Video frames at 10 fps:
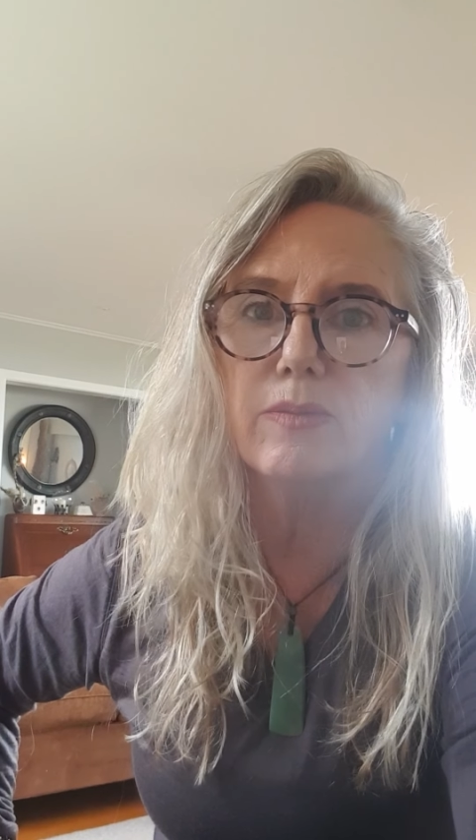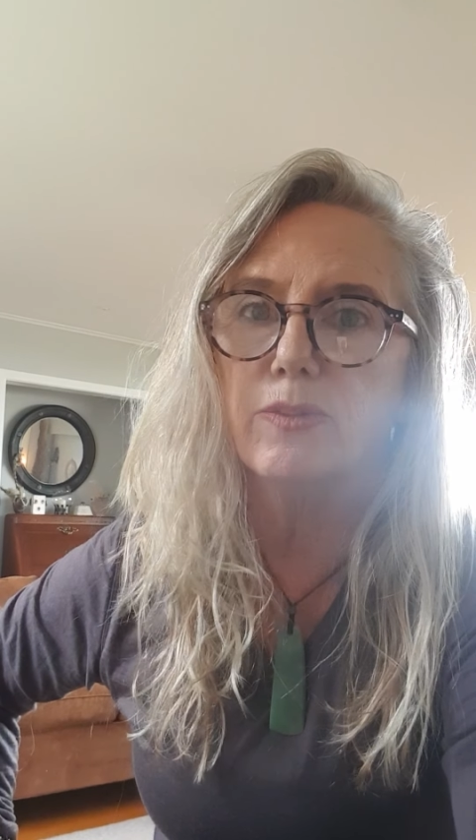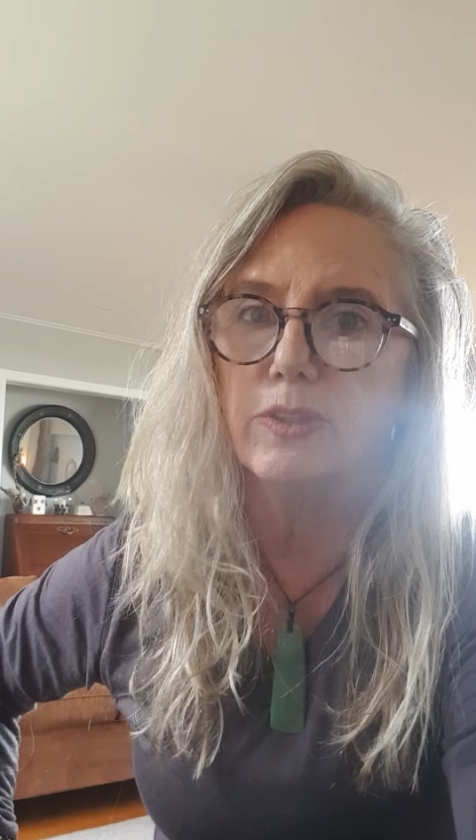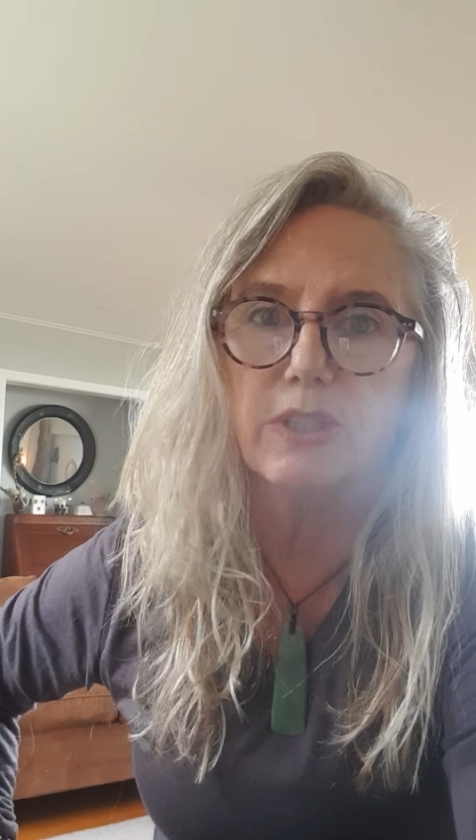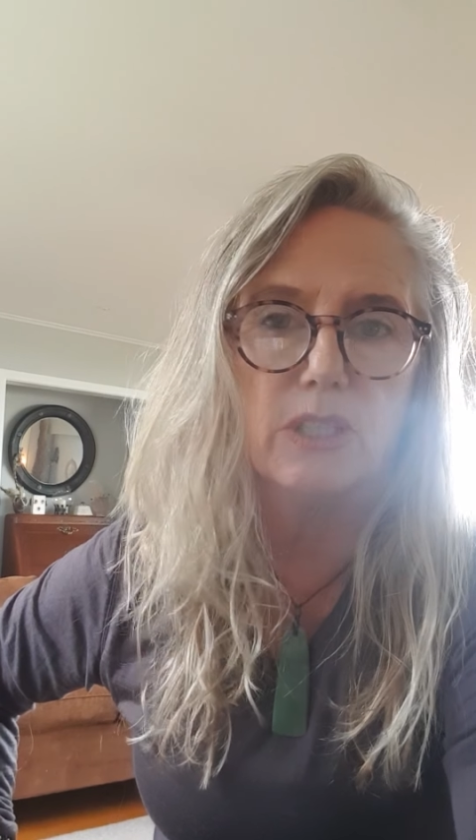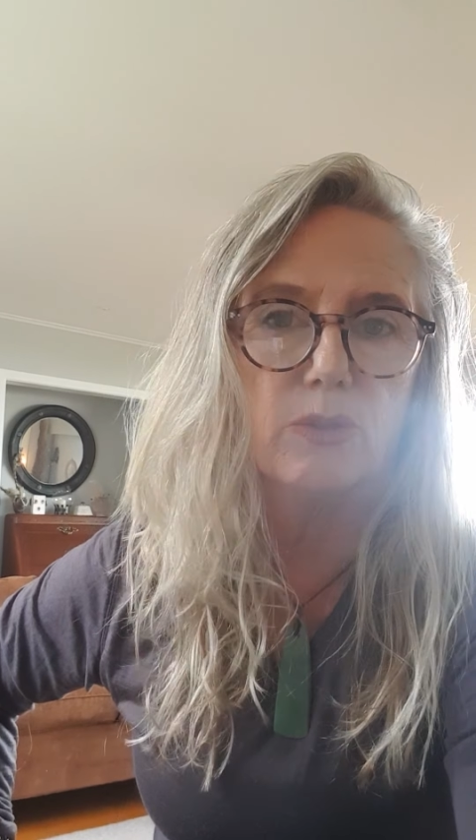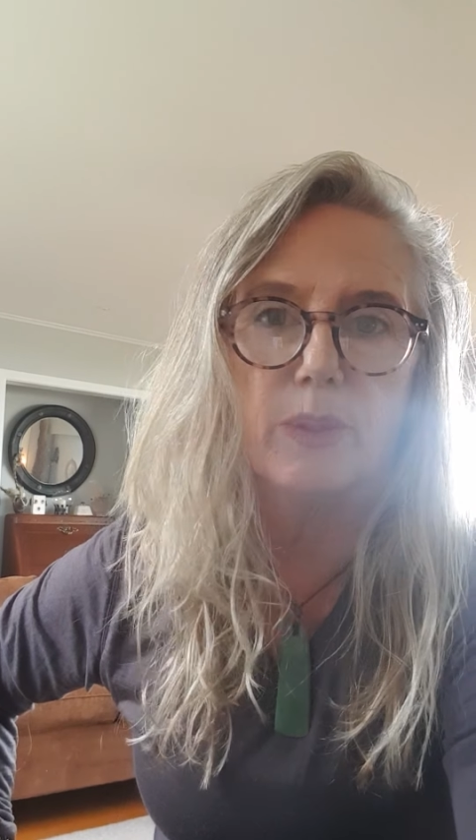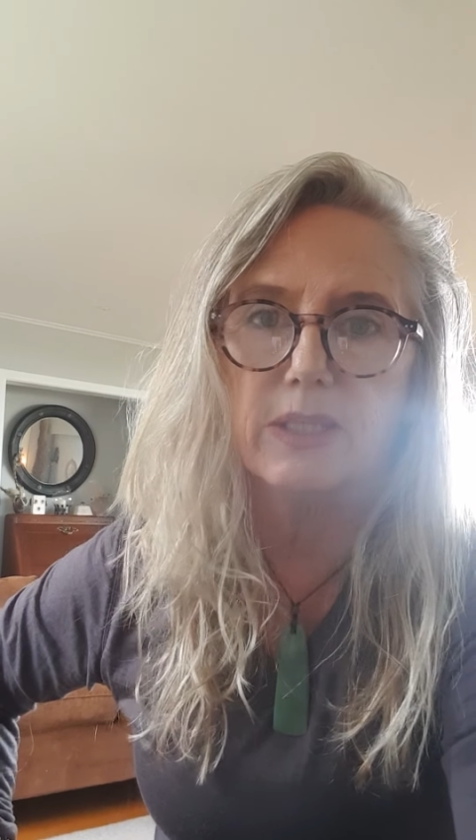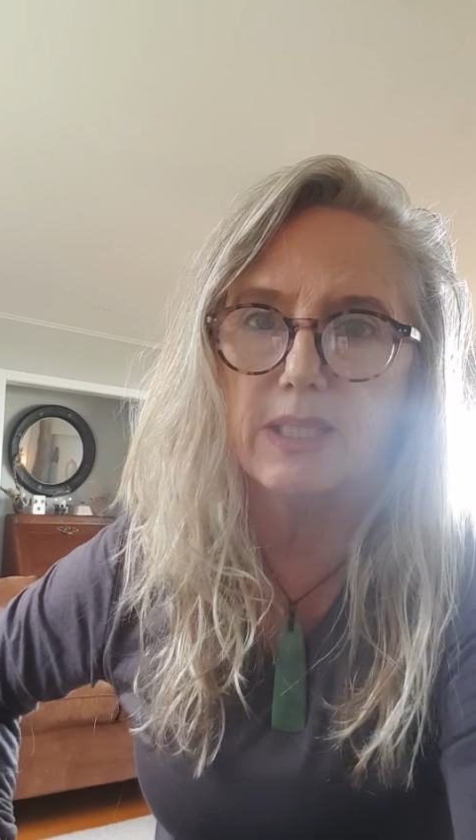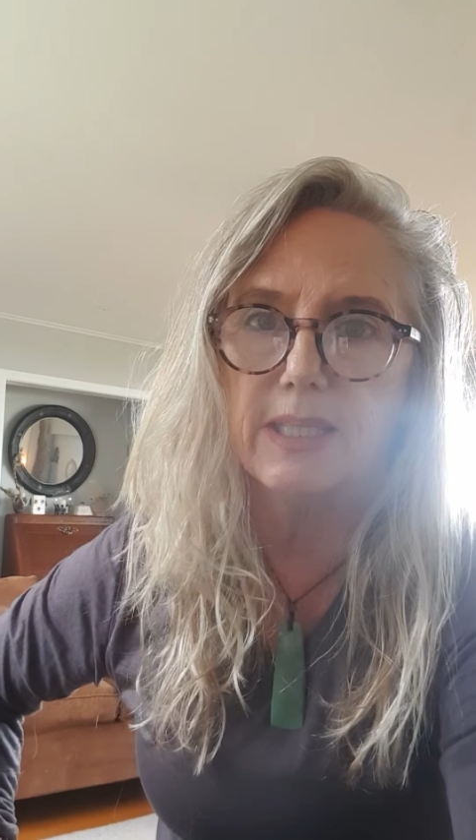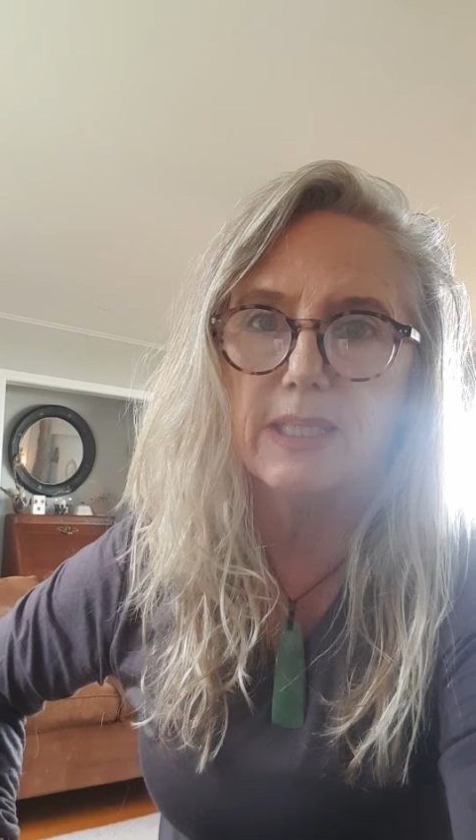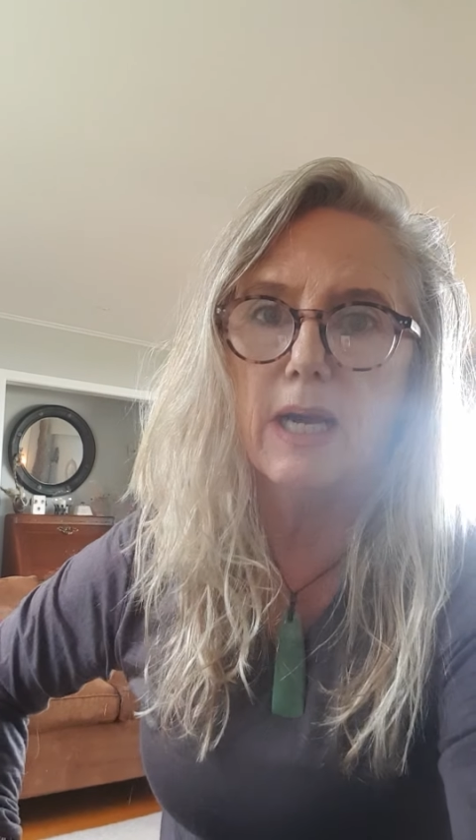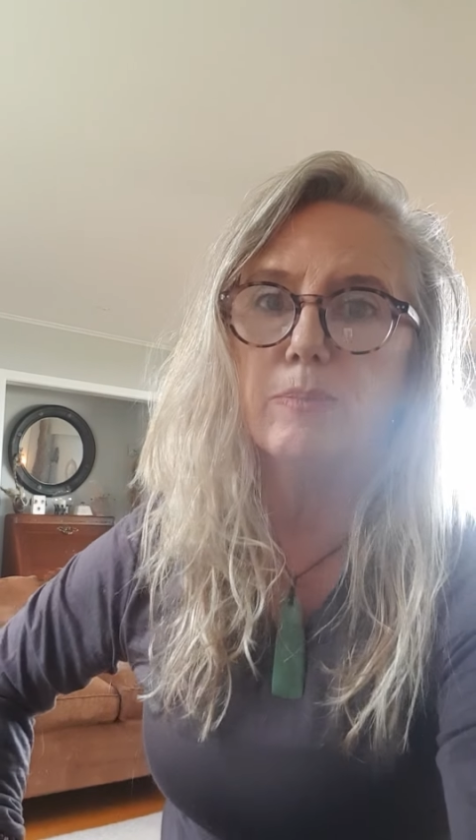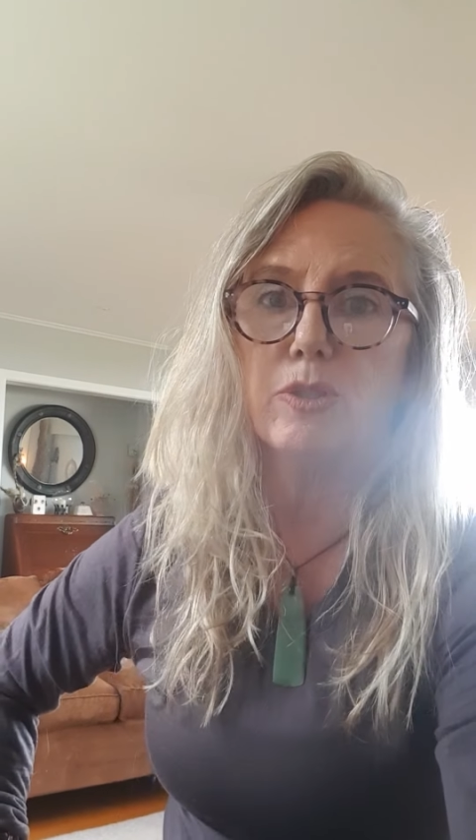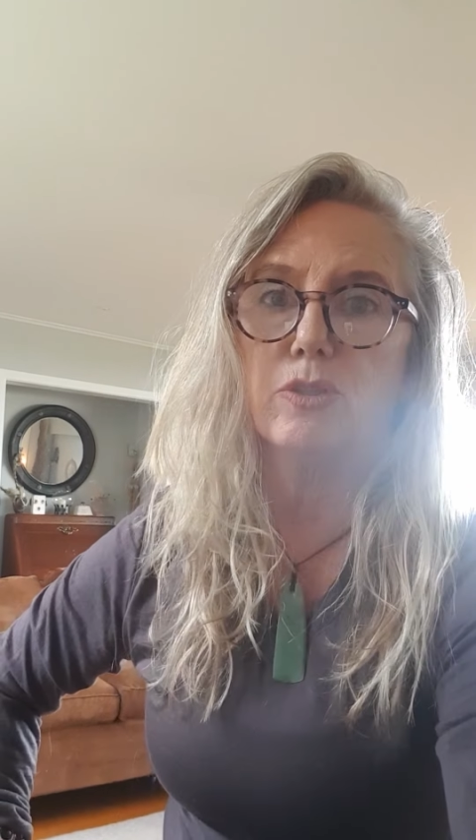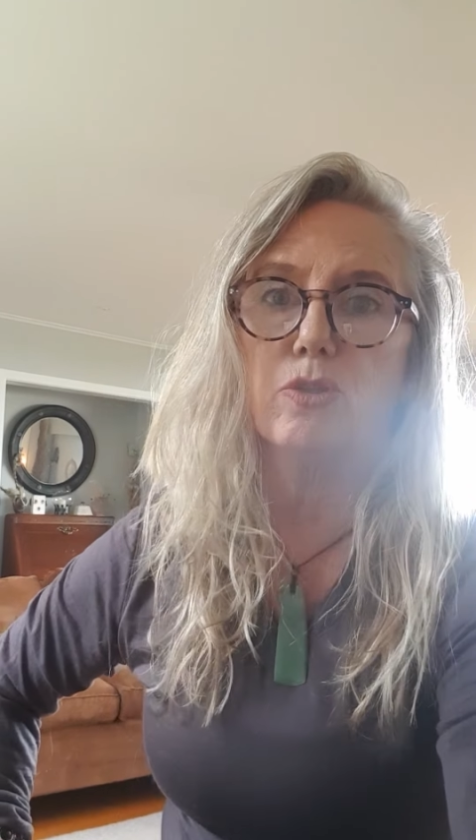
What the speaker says: For 6 weeks leading up to the